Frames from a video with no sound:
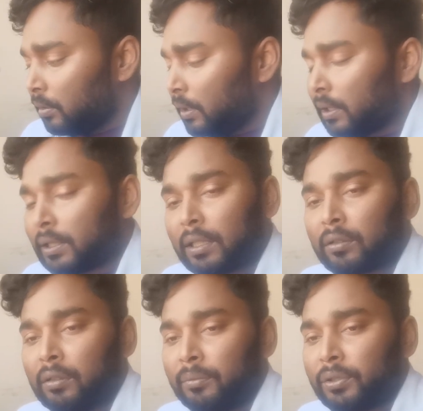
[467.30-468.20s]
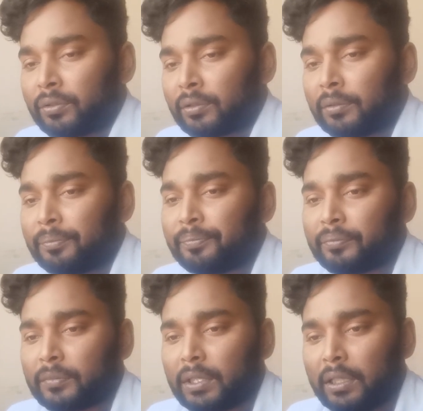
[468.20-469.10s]
restart the computer,
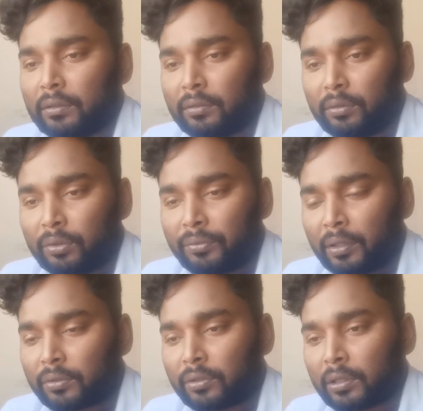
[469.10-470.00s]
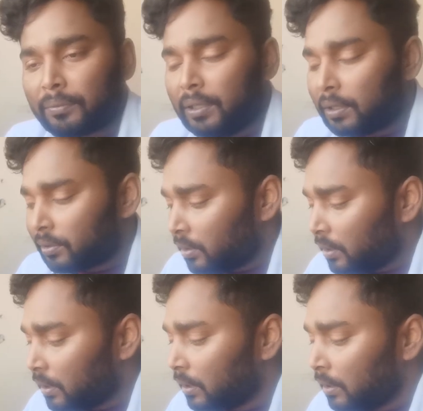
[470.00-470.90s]
and no fluctuation of
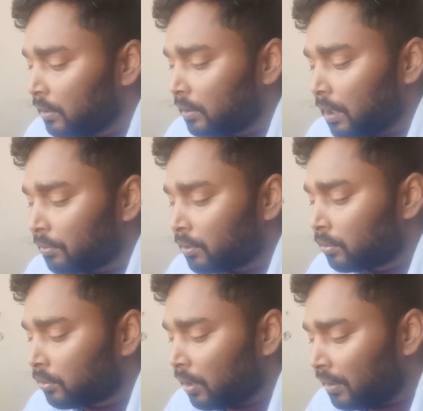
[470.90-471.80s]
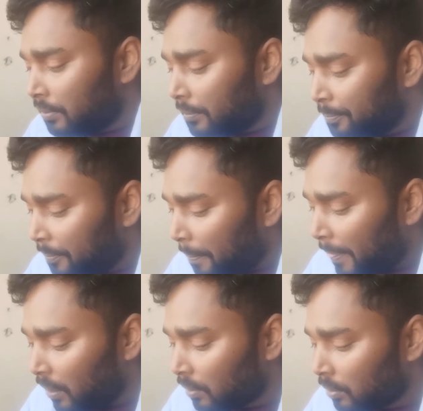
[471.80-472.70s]
electricity. That was too tough,
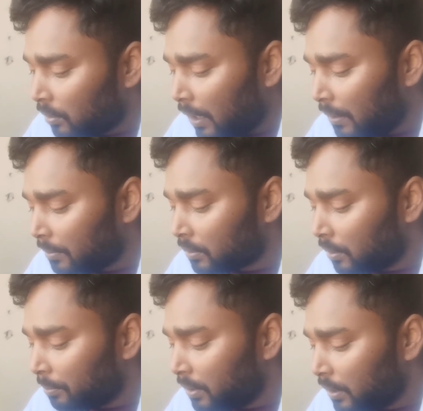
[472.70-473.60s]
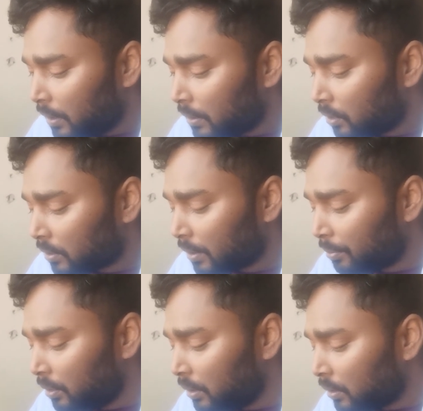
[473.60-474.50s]
although I haven't completed
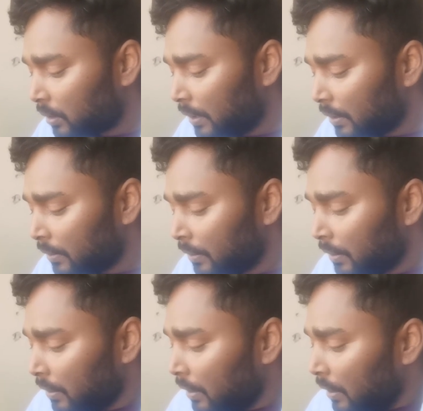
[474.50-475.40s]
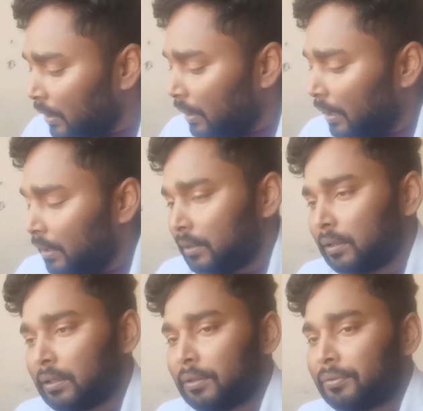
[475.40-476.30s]
successfully the thing. And
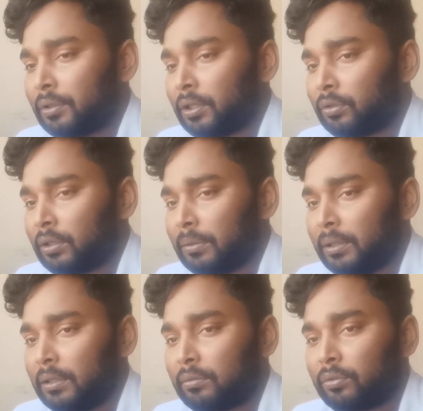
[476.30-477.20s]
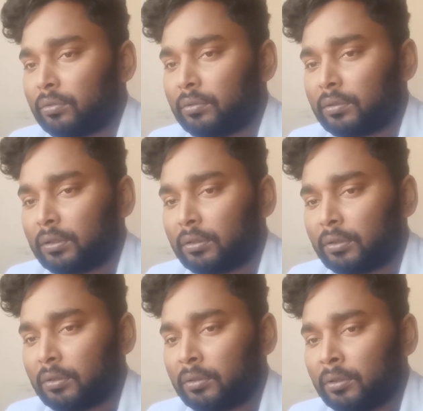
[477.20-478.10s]
42 TB
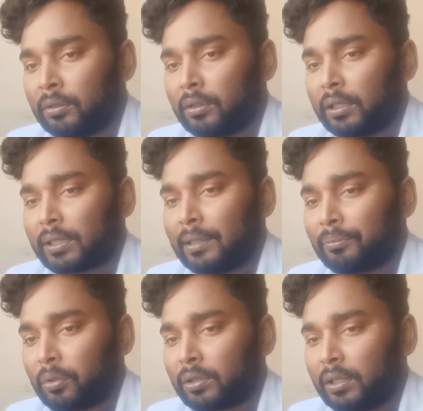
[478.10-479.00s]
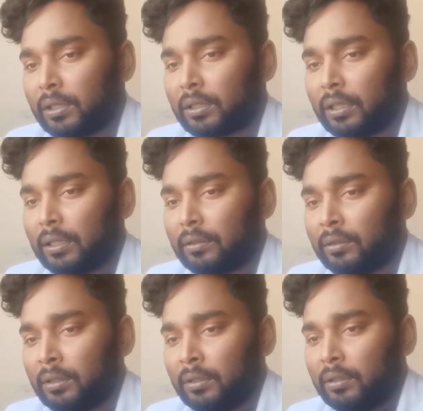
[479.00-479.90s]
the scan process
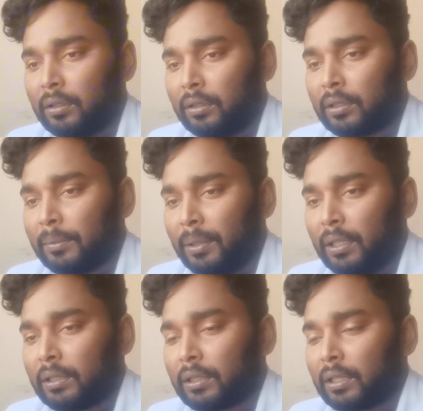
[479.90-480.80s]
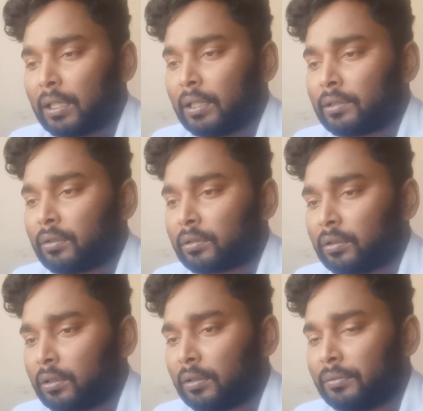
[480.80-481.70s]
and rebuilding the data
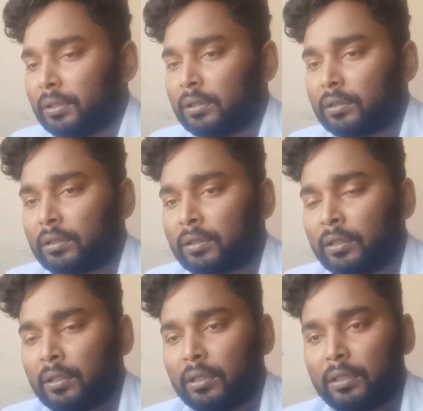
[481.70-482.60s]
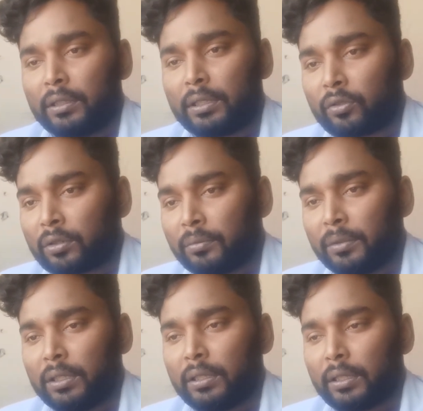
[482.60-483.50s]
structure of this, it took
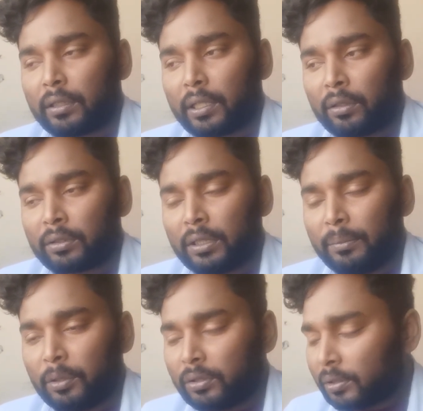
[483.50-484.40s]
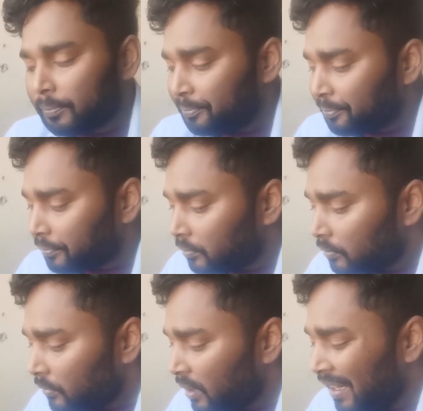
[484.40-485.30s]
me around 3 months.
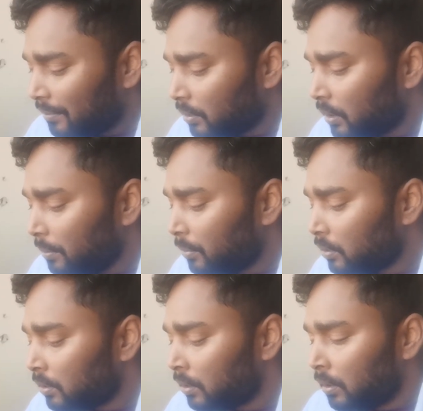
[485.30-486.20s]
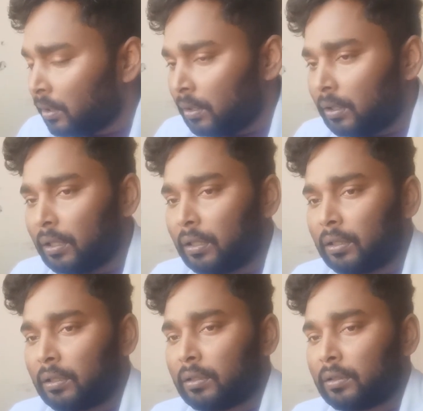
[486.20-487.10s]
After 3 months,
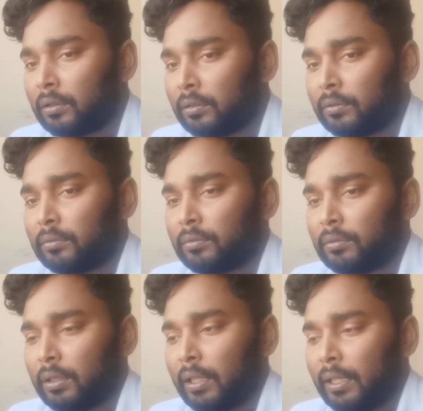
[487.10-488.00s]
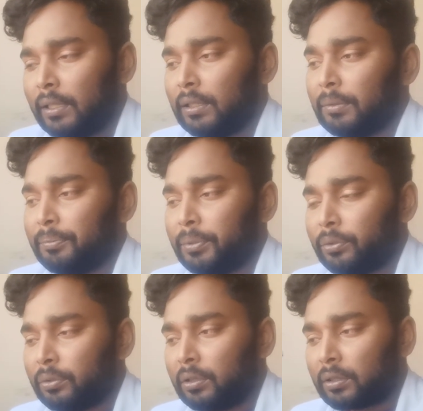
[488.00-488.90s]
uh, I
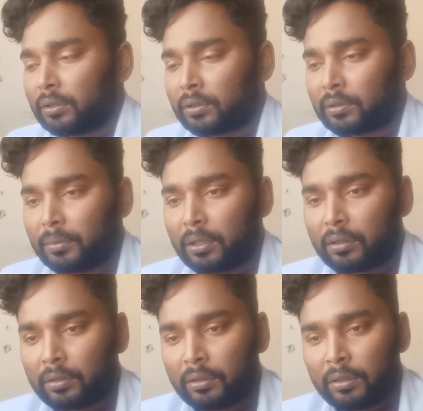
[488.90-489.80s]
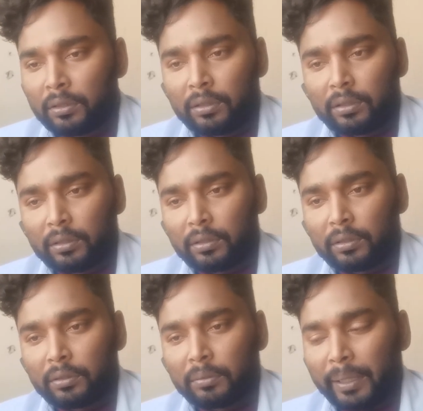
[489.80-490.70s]
viewed the customer
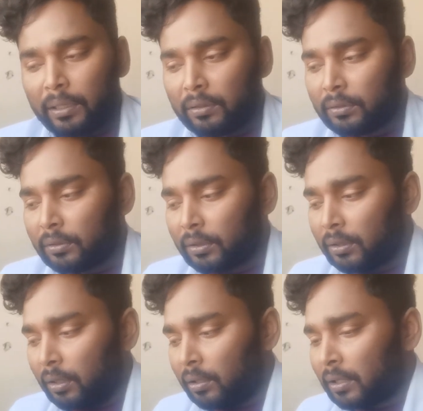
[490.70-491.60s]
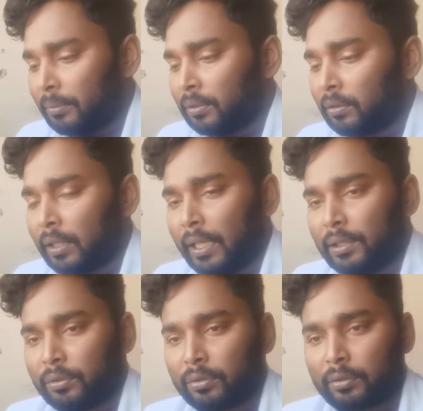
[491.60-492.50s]
by ultra viewer.
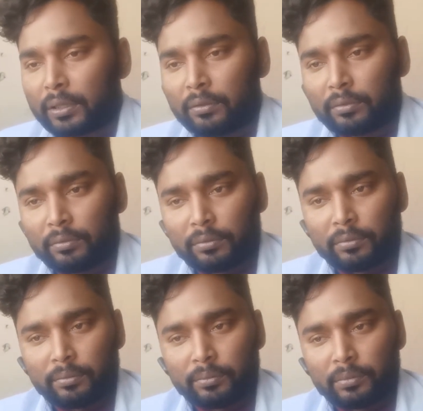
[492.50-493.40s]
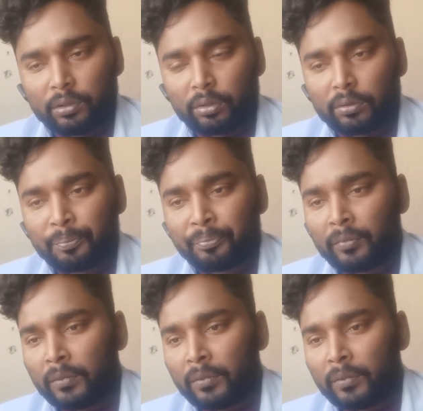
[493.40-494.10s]
As you know,